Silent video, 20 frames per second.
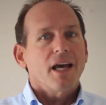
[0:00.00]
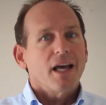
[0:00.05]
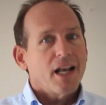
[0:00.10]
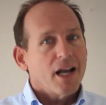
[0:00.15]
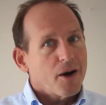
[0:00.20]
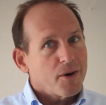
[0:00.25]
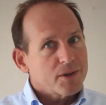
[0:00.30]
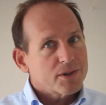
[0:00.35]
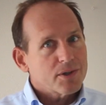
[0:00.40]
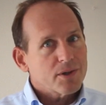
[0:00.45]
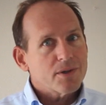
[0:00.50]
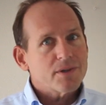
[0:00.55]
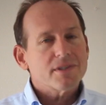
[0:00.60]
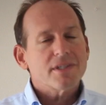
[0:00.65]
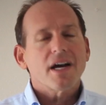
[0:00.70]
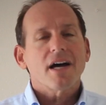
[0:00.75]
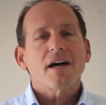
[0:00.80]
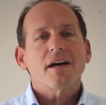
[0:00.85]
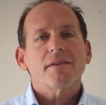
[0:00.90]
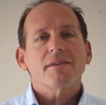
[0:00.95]
Now it turns
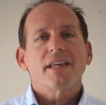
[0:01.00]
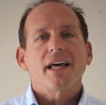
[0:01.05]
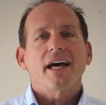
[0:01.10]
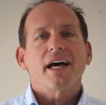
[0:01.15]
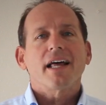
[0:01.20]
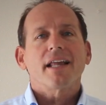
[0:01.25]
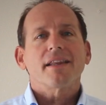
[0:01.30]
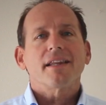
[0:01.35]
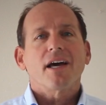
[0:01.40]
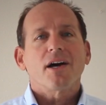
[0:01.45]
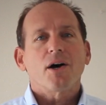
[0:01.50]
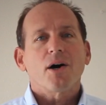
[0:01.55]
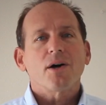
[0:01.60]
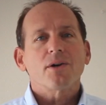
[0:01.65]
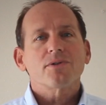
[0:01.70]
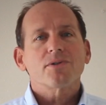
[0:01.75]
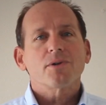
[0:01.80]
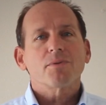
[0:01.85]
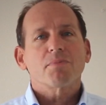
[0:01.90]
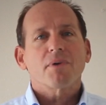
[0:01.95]
out that they
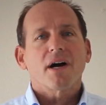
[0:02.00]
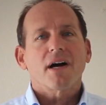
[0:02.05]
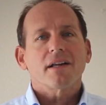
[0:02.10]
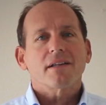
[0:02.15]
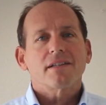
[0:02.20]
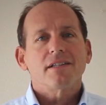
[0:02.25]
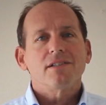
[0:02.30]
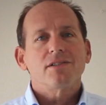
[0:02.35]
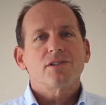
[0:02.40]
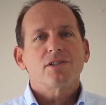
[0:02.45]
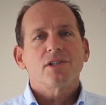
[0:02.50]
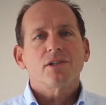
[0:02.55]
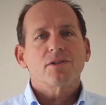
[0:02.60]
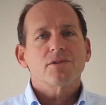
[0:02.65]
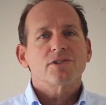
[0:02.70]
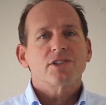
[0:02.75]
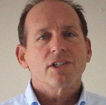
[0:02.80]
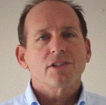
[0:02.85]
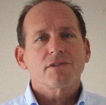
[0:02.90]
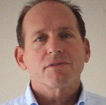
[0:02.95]
also brought these
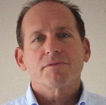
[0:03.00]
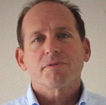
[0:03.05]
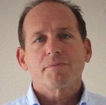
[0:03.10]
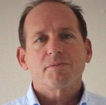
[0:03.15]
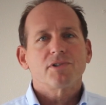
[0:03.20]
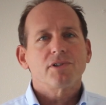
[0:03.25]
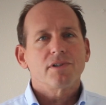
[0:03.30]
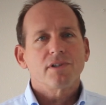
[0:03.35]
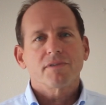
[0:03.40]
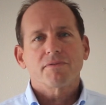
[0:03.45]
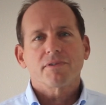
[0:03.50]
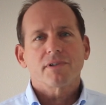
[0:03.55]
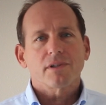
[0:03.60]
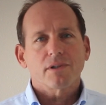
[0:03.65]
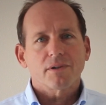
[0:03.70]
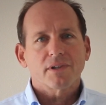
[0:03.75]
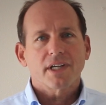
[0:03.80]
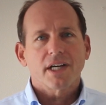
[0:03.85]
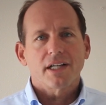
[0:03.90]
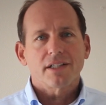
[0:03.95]
children from two different
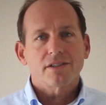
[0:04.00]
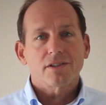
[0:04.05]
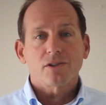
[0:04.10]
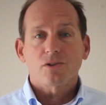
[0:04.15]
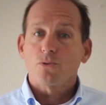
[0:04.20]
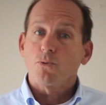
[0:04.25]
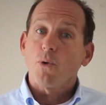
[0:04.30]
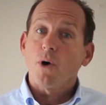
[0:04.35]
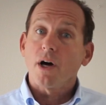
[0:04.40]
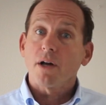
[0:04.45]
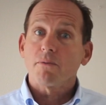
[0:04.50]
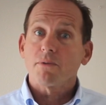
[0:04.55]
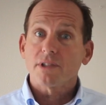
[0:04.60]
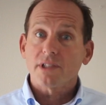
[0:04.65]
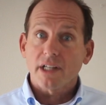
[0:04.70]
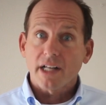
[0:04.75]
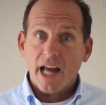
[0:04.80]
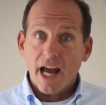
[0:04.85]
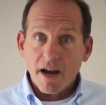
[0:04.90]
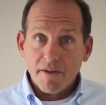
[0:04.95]
locations. One was
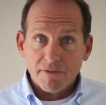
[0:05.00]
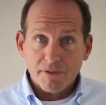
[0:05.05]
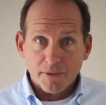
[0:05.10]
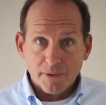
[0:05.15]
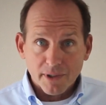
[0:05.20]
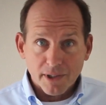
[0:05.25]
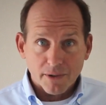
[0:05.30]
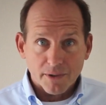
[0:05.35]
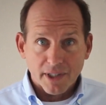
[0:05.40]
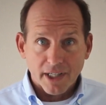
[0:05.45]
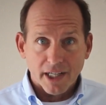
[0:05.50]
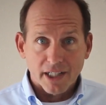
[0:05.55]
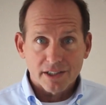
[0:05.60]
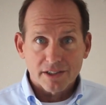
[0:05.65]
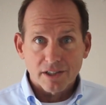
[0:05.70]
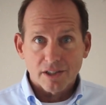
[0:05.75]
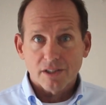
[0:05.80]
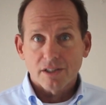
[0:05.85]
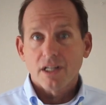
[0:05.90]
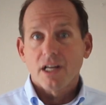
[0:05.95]
an affluent
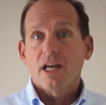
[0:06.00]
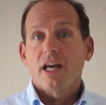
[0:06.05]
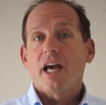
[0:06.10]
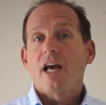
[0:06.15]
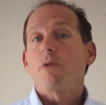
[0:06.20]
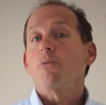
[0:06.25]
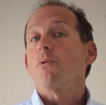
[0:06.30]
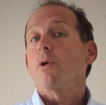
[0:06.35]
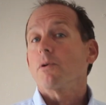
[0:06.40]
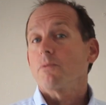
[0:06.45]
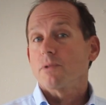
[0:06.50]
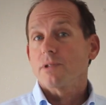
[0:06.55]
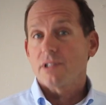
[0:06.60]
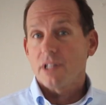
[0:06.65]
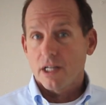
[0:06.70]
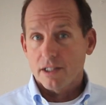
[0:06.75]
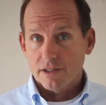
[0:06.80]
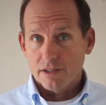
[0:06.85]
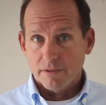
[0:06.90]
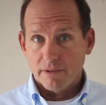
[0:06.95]
location and one was
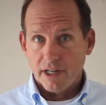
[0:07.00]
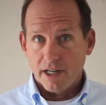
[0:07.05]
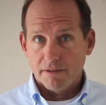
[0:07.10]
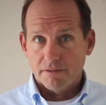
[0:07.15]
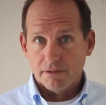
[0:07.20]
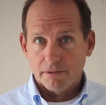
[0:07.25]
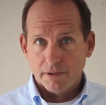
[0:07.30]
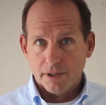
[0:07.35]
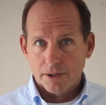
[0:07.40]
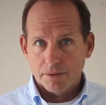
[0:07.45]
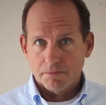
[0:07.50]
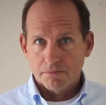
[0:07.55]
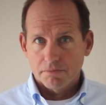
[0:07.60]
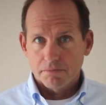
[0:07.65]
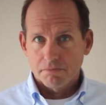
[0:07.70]
not so affluent.